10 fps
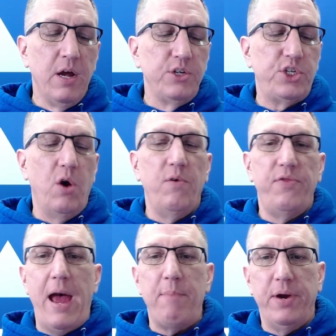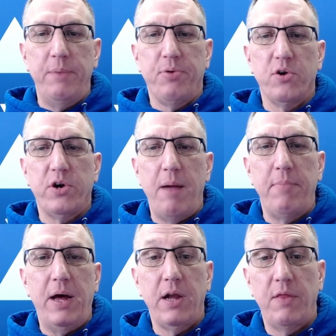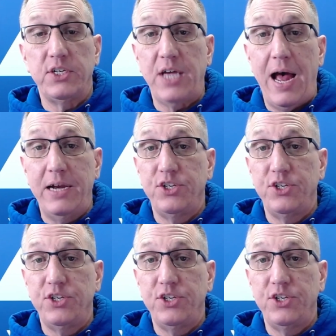So that pre-program button on the side